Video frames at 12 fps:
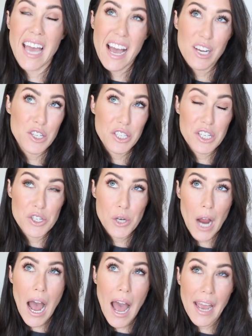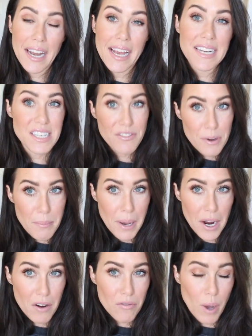I actually tried a different
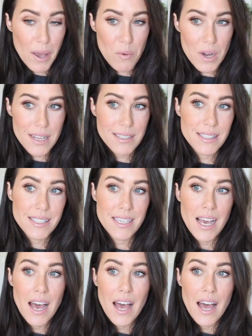pair of white ones